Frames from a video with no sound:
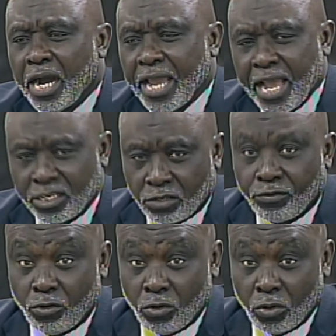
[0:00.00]
I asked
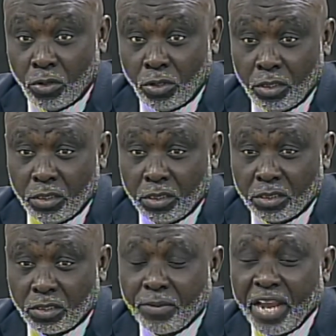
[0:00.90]
for
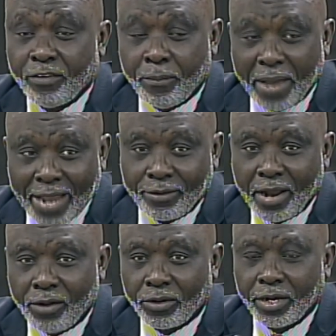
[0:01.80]
some kind of a
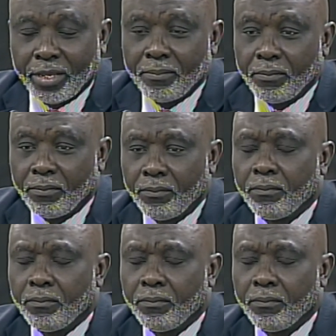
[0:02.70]
background on him.